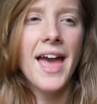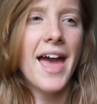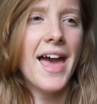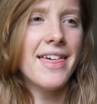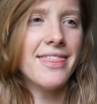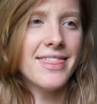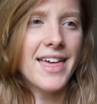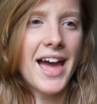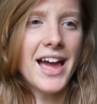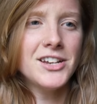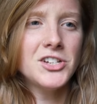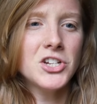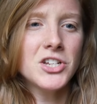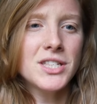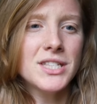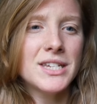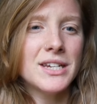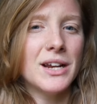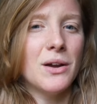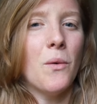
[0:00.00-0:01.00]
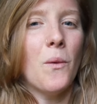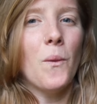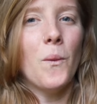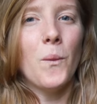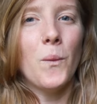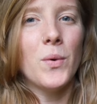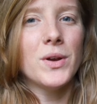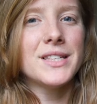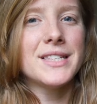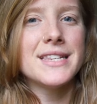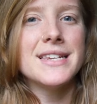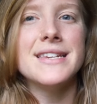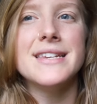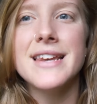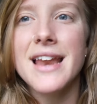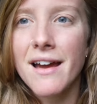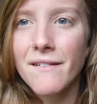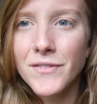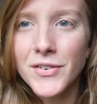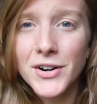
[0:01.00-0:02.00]
And that just was
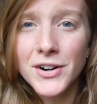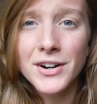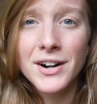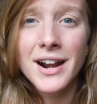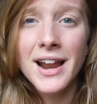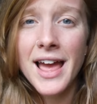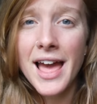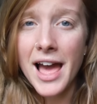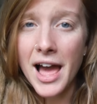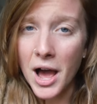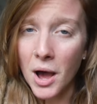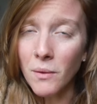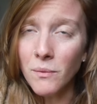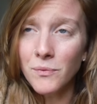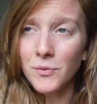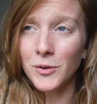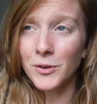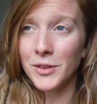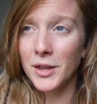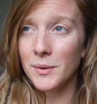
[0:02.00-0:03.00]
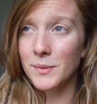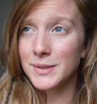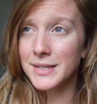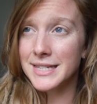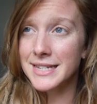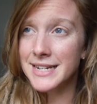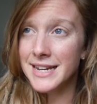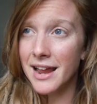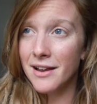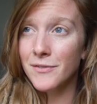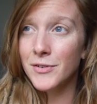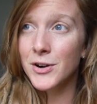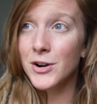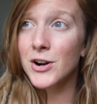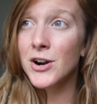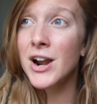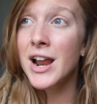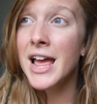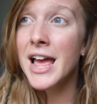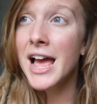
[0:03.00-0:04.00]
never helpful. That was
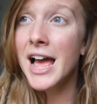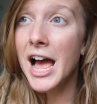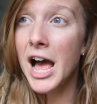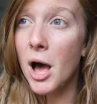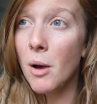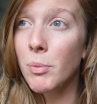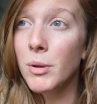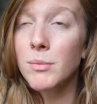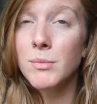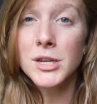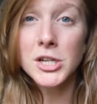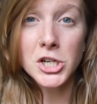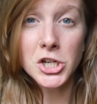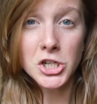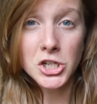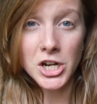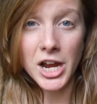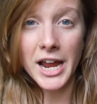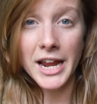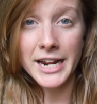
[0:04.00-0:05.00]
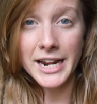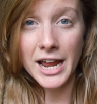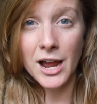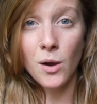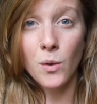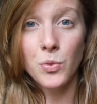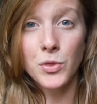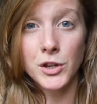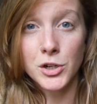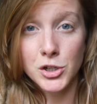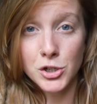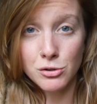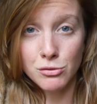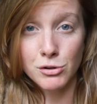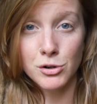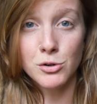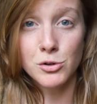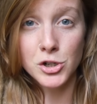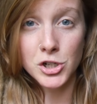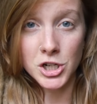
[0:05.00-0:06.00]
never helping me shine out the
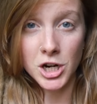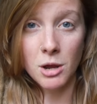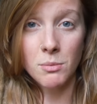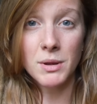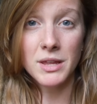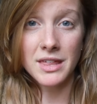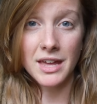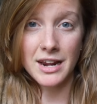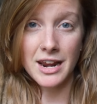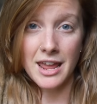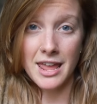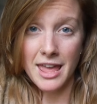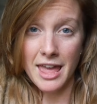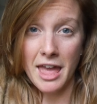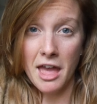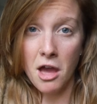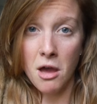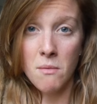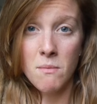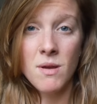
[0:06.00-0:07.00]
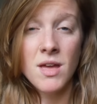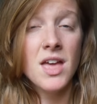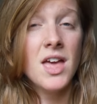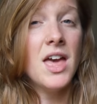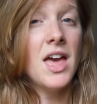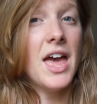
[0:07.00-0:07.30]
true Shelby that I am.